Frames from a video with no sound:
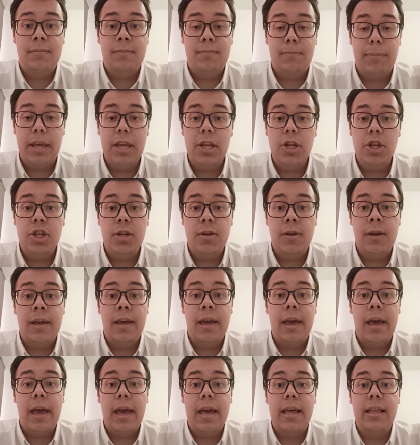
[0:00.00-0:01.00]
pitch
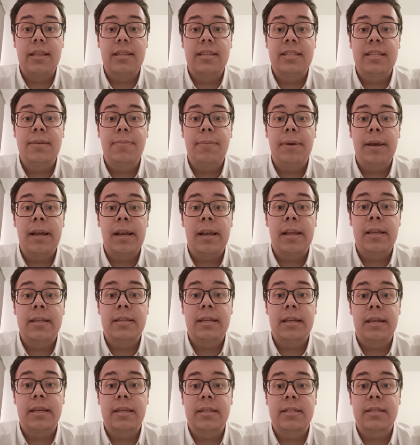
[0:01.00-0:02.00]
and typically
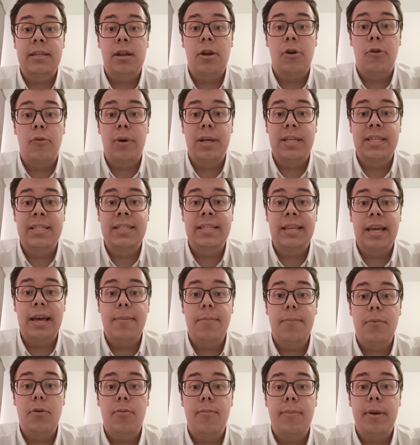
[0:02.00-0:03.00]
the slowest
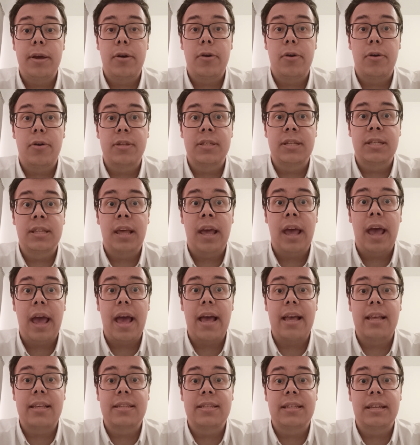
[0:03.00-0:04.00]
sample because it
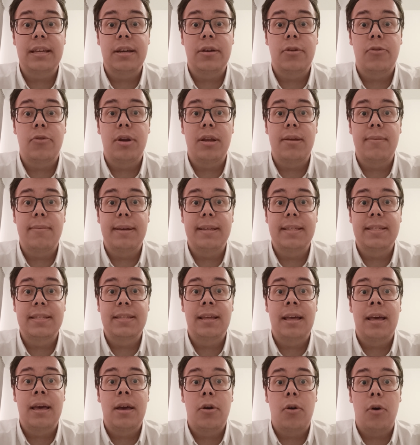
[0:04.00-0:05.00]
has the
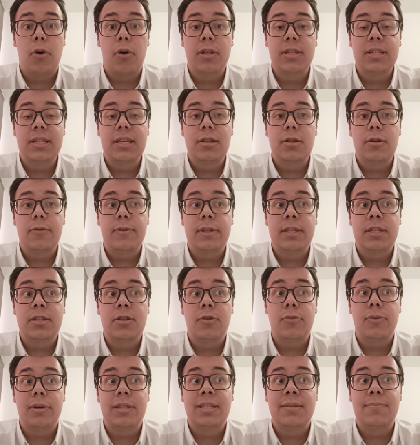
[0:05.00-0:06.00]
grimmest concept of it,
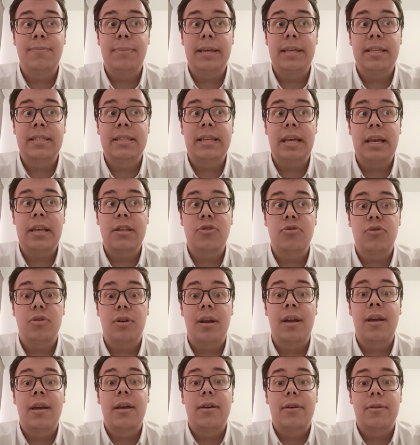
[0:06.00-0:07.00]
so it's Big
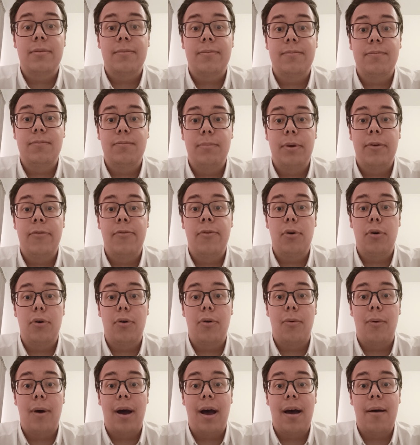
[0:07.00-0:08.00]
Caesar
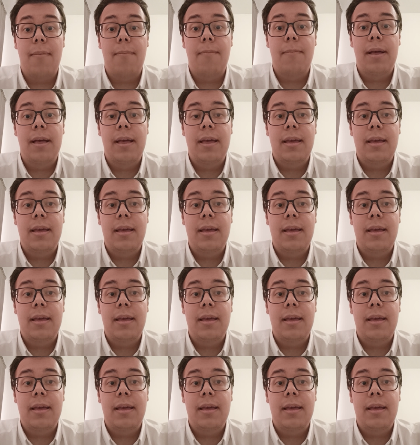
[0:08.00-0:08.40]
before